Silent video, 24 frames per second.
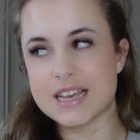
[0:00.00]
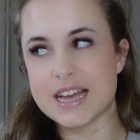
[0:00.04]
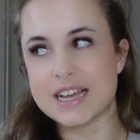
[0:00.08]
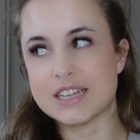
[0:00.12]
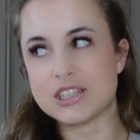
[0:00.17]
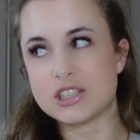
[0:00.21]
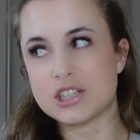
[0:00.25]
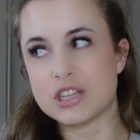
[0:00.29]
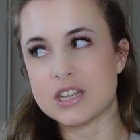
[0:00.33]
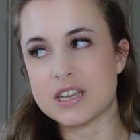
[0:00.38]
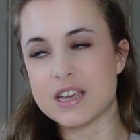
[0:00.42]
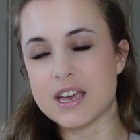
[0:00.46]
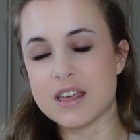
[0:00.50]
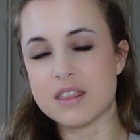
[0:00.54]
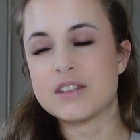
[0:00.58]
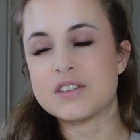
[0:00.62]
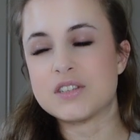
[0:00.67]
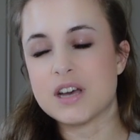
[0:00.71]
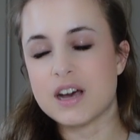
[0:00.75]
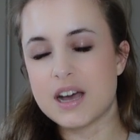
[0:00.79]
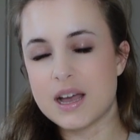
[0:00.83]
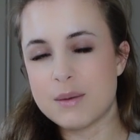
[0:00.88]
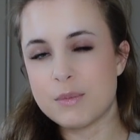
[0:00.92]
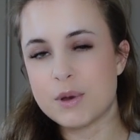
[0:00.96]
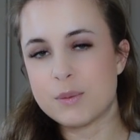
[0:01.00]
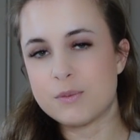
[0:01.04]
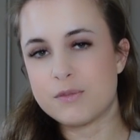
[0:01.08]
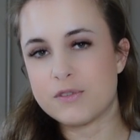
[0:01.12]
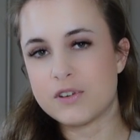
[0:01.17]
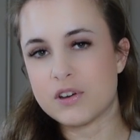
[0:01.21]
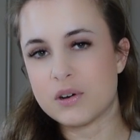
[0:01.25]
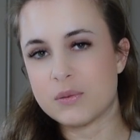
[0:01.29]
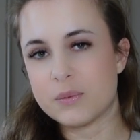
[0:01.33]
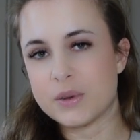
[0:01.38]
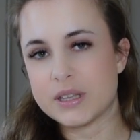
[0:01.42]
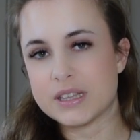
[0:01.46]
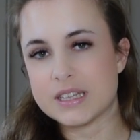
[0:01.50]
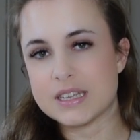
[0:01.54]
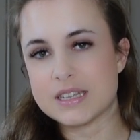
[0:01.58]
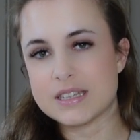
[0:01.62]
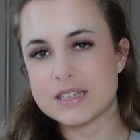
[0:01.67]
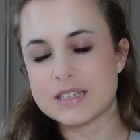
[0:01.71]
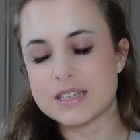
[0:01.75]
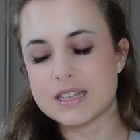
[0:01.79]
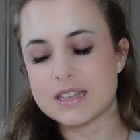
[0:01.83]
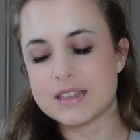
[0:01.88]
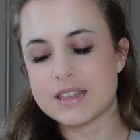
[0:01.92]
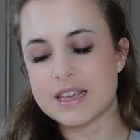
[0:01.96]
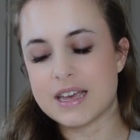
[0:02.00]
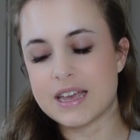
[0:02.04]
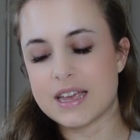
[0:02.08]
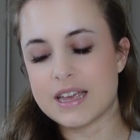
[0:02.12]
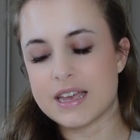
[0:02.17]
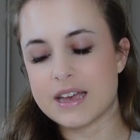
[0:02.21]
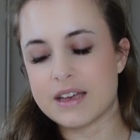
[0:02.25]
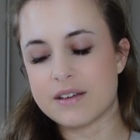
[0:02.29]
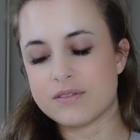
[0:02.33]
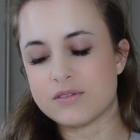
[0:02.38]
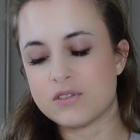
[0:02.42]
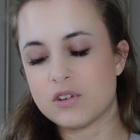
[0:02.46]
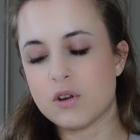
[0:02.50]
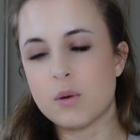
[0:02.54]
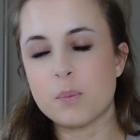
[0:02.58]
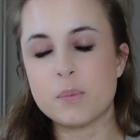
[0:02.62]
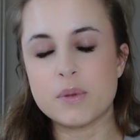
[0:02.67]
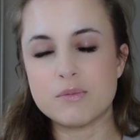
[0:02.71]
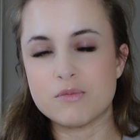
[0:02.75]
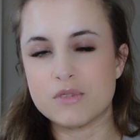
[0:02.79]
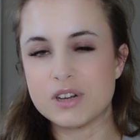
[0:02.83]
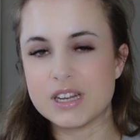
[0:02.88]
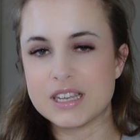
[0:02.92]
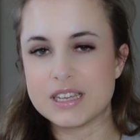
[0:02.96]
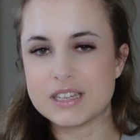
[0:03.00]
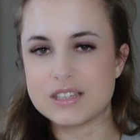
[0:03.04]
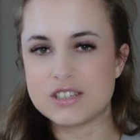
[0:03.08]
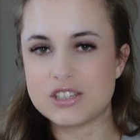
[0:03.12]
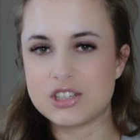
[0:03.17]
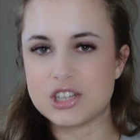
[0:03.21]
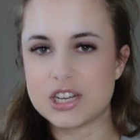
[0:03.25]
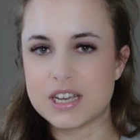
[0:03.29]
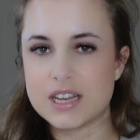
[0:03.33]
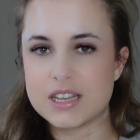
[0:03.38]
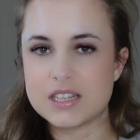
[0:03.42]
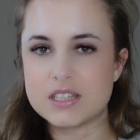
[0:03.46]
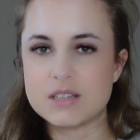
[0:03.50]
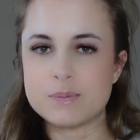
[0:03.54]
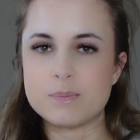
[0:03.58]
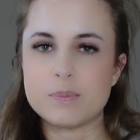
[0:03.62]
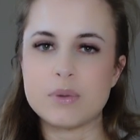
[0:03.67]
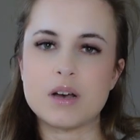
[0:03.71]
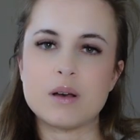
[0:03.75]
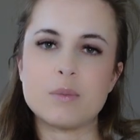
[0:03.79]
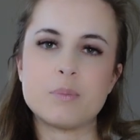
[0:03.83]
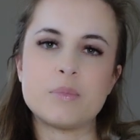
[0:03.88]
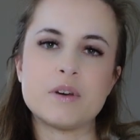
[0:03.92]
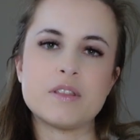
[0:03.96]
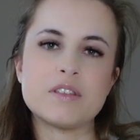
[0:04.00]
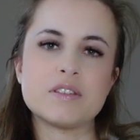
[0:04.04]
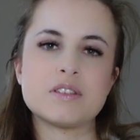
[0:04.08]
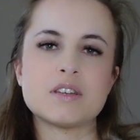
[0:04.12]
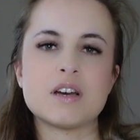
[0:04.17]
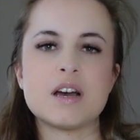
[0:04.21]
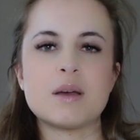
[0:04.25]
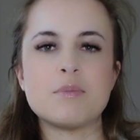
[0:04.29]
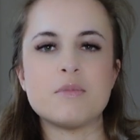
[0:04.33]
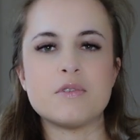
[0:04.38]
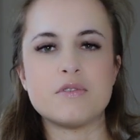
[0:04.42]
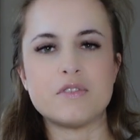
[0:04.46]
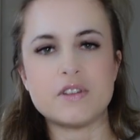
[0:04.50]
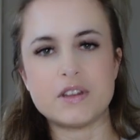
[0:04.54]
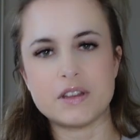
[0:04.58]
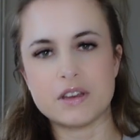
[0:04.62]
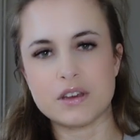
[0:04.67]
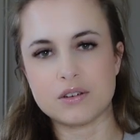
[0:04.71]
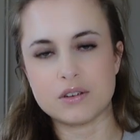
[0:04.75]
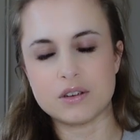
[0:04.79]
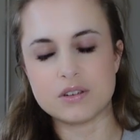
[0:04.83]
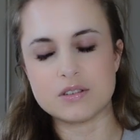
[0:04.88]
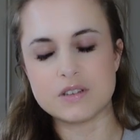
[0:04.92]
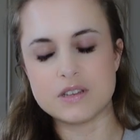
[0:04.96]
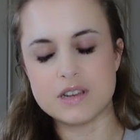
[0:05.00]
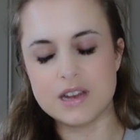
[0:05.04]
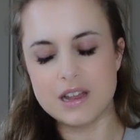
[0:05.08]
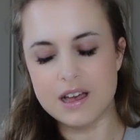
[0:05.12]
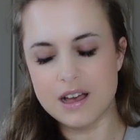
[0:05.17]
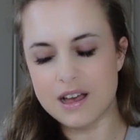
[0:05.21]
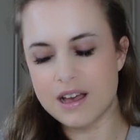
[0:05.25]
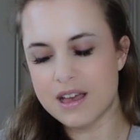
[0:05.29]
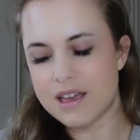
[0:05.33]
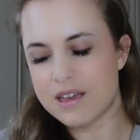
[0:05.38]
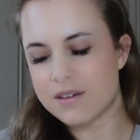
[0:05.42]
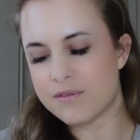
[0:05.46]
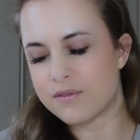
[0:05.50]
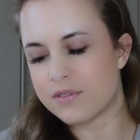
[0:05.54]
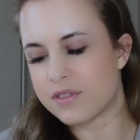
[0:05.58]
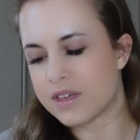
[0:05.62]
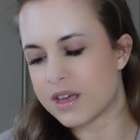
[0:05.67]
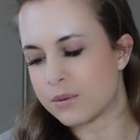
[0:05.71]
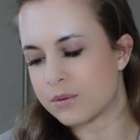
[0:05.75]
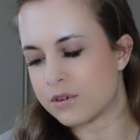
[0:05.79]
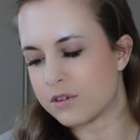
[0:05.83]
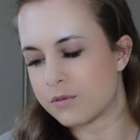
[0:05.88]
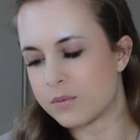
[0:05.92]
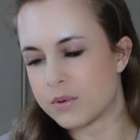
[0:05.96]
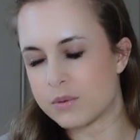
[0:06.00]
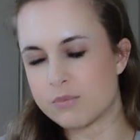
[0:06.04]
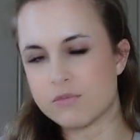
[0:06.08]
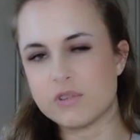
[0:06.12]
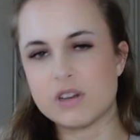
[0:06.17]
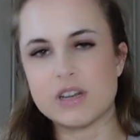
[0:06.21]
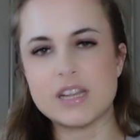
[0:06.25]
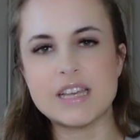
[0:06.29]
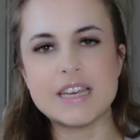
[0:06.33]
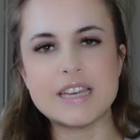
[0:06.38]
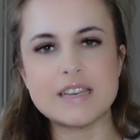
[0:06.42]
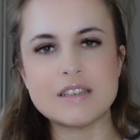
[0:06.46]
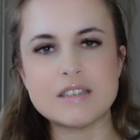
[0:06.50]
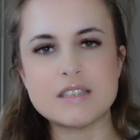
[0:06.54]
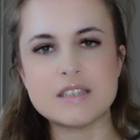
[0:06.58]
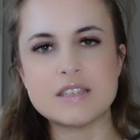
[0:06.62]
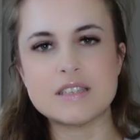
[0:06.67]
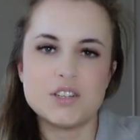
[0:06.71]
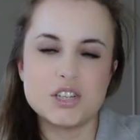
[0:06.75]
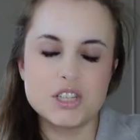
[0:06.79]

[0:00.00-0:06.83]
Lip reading: Actually, at the time I'm filming this, they have not been released yet, but by the time the video goes live, they will have been released.